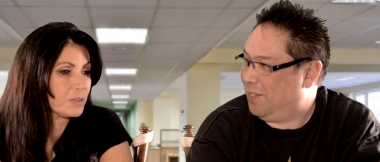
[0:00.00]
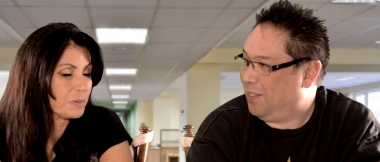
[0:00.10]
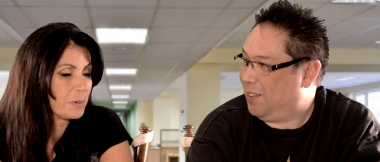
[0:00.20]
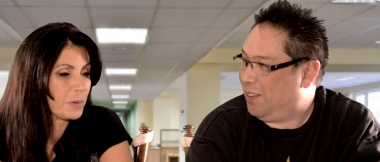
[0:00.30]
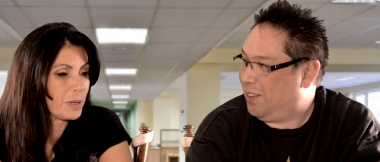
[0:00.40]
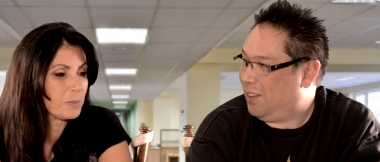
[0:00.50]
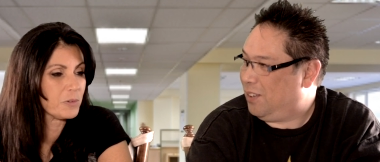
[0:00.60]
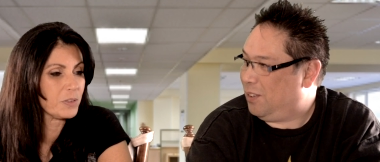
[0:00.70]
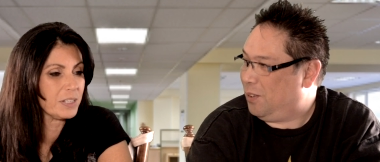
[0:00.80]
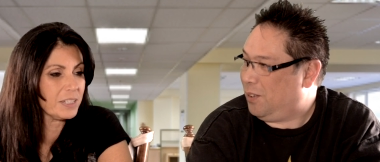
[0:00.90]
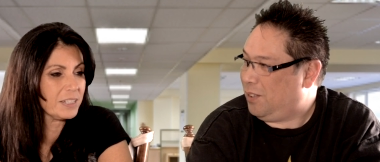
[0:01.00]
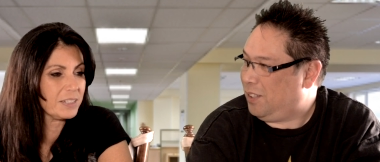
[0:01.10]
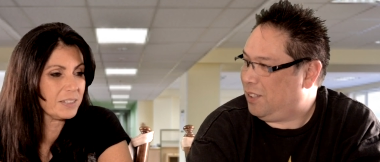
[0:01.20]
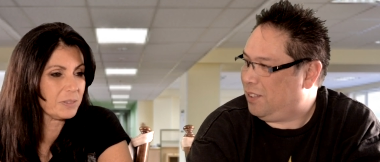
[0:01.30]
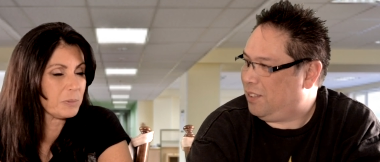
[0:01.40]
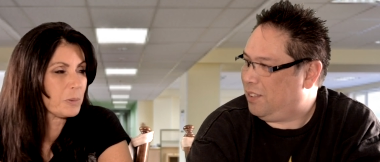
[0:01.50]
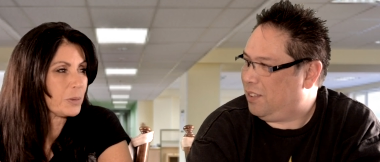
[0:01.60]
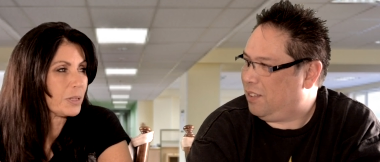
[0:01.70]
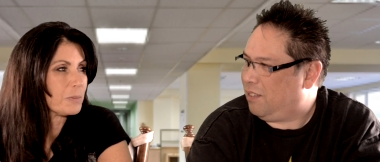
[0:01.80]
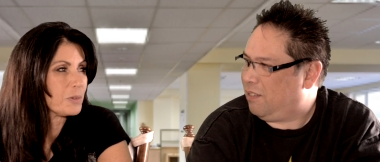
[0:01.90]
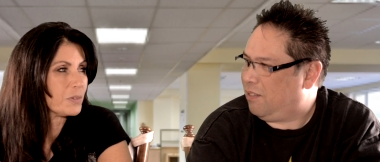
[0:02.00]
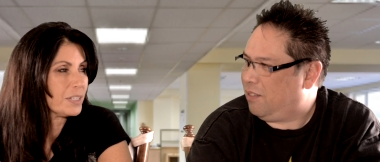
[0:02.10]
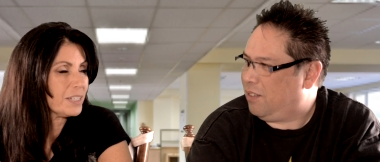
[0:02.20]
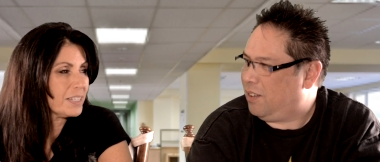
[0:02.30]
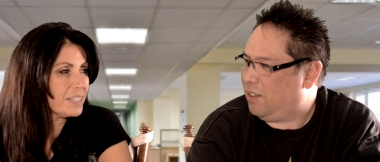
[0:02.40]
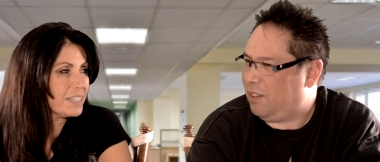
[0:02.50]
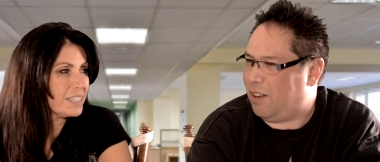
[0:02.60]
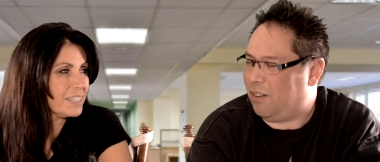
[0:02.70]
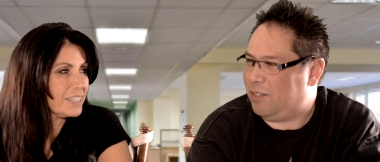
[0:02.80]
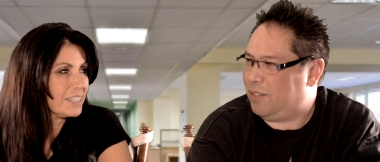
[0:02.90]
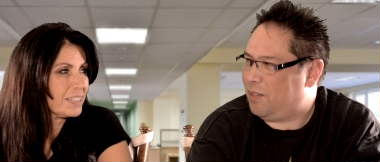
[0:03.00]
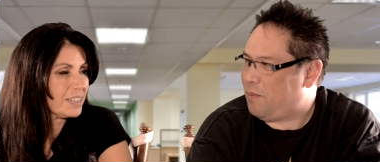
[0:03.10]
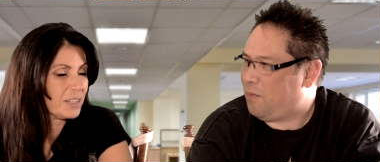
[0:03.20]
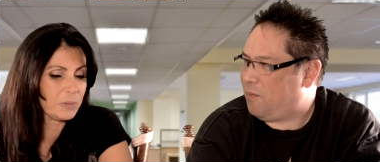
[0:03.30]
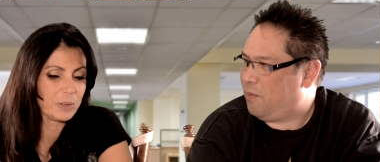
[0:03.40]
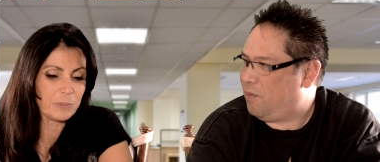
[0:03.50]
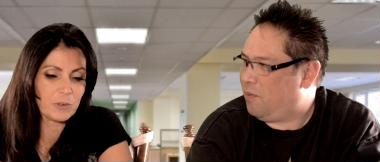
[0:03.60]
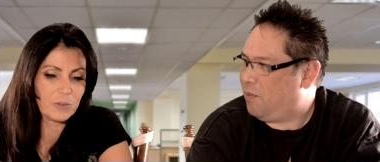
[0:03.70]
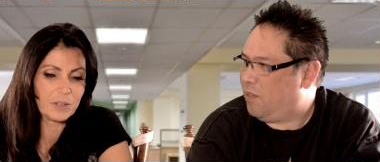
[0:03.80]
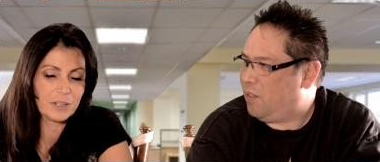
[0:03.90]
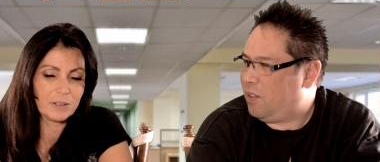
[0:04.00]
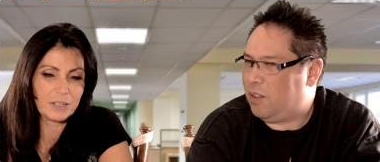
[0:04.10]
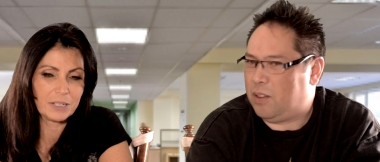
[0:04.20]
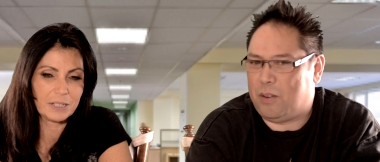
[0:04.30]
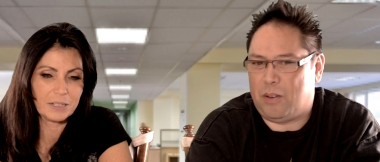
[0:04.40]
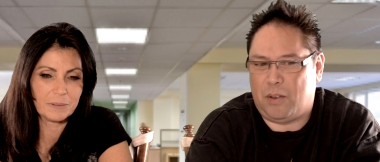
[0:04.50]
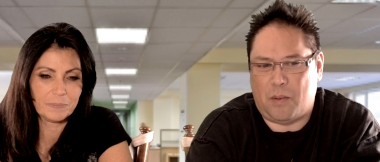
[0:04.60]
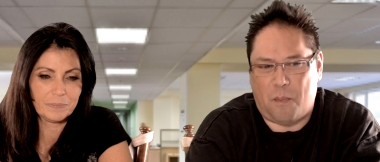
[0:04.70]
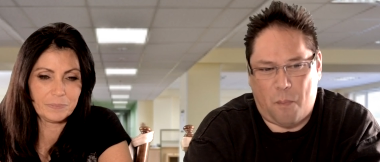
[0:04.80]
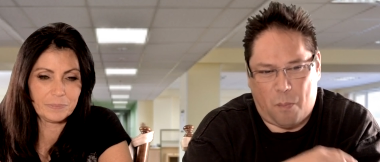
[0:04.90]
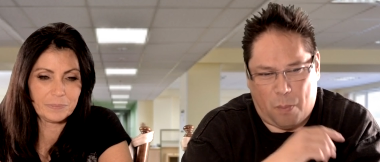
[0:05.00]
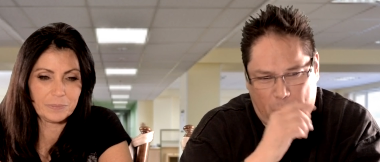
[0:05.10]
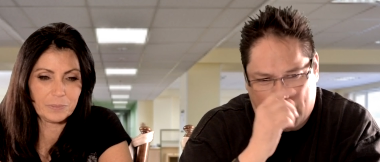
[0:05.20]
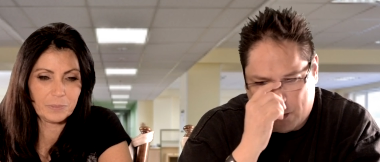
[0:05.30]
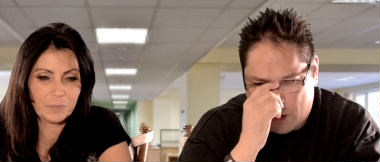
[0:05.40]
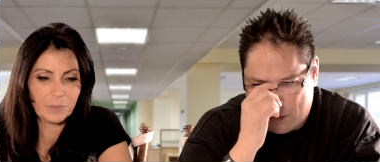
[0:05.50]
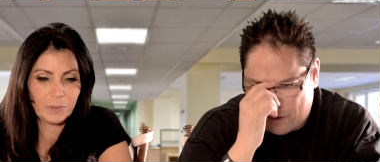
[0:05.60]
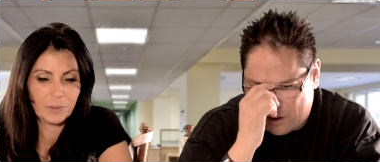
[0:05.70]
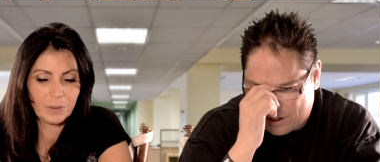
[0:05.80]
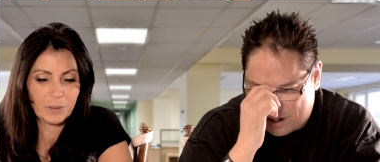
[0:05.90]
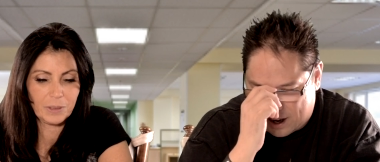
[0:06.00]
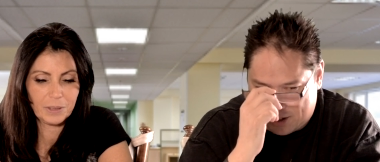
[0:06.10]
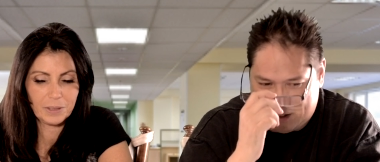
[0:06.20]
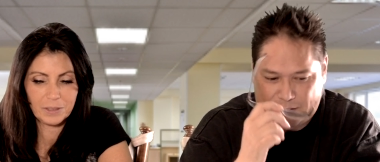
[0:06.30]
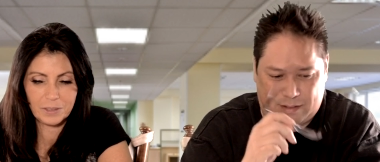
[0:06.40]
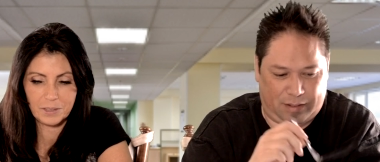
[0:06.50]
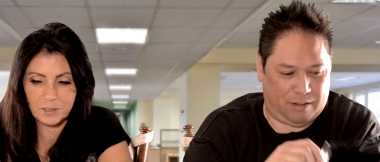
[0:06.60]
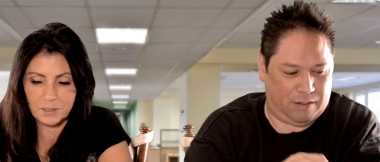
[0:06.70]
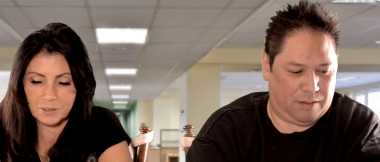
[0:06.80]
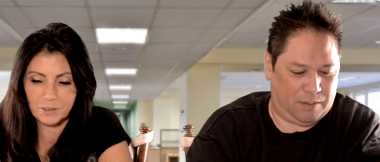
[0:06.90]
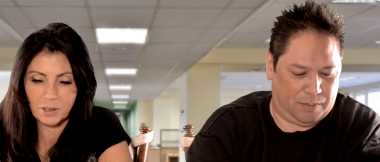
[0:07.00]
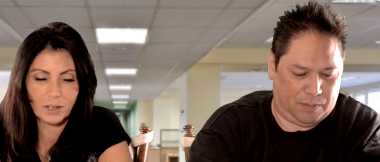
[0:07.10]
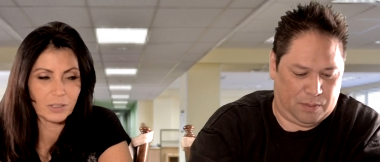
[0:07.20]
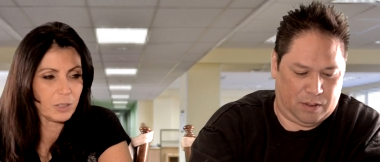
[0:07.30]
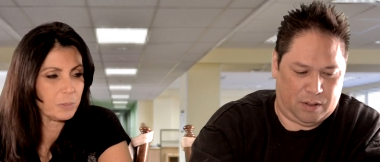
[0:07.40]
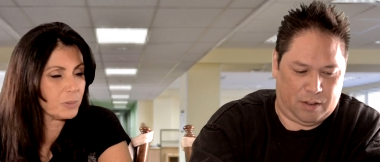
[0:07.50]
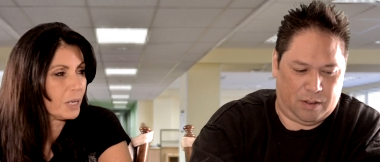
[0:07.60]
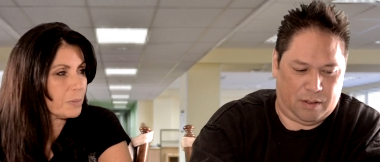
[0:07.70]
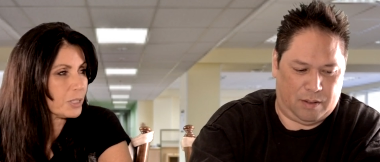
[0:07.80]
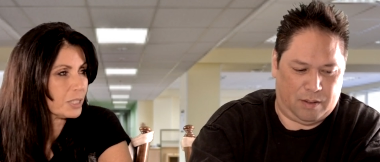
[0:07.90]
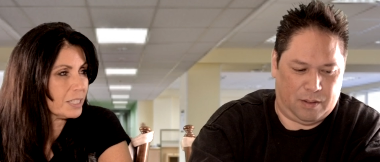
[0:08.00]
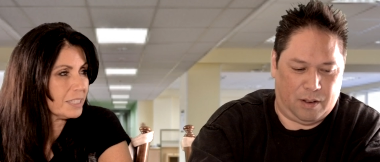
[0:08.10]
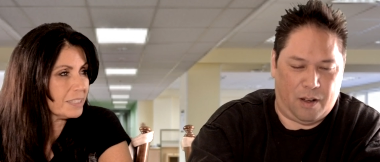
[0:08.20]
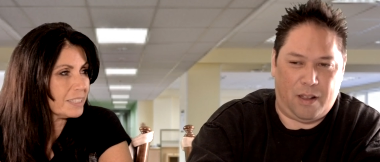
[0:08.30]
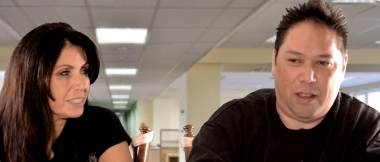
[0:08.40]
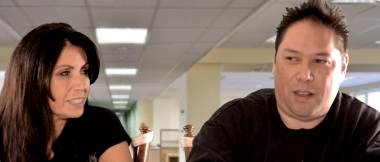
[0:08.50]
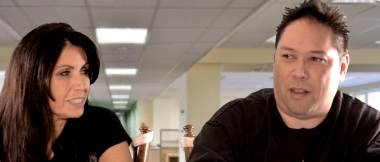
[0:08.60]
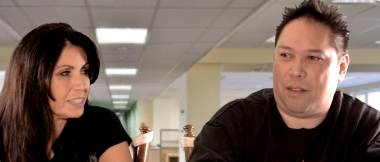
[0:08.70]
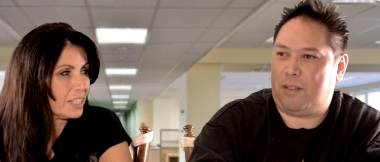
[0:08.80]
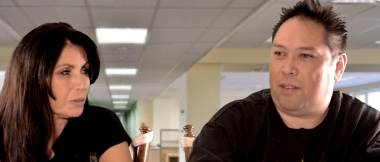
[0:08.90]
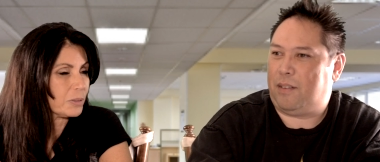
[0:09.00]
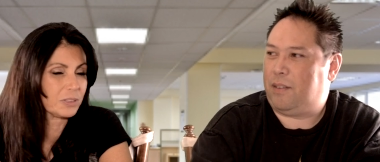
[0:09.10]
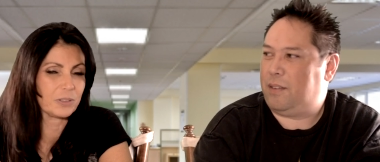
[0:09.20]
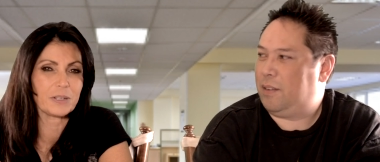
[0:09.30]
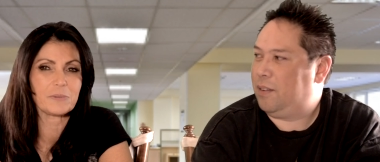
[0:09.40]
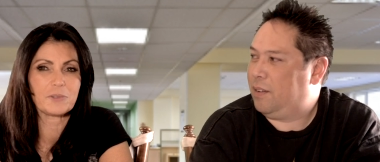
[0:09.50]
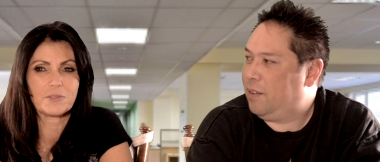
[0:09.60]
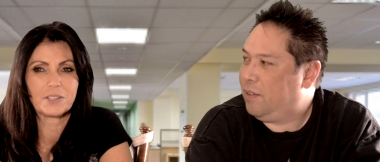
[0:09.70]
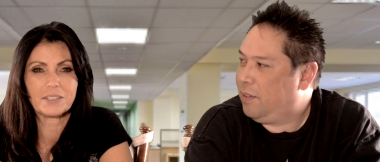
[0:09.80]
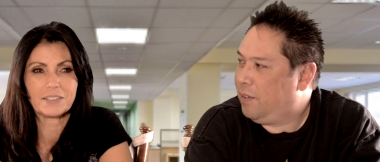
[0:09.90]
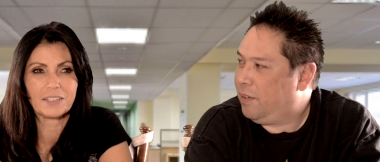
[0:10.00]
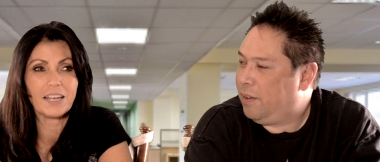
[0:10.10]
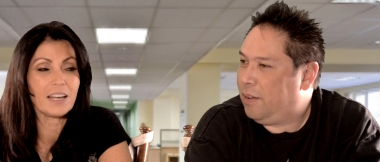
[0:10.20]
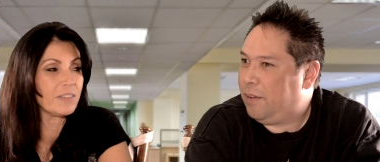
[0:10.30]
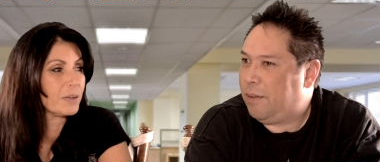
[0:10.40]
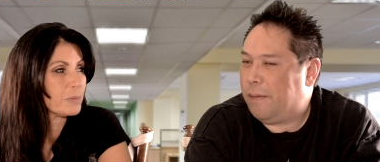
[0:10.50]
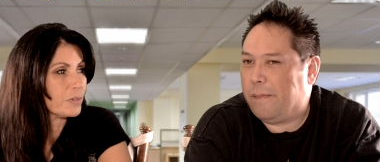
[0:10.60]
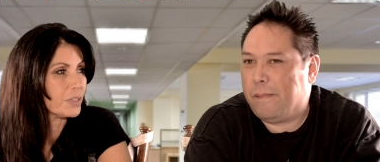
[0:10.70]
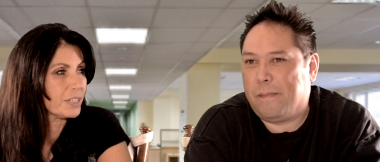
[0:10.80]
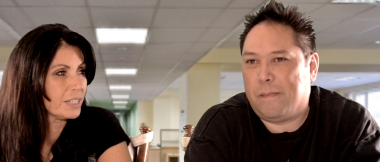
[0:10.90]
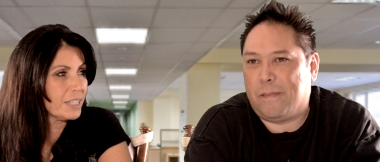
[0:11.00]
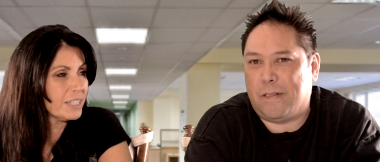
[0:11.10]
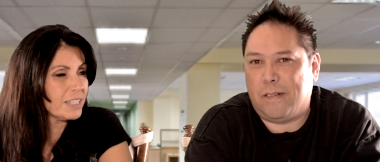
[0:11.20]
Speaker 1: it. Remember that movie? Lougle. Remember that movie? No. That one movie. Um,
Speaker 2: what movie is that?
Speaker 1: The Hot Tub Time Machine. Oh yeah. That was a great movie. I have that movie.
Speaker 2: Do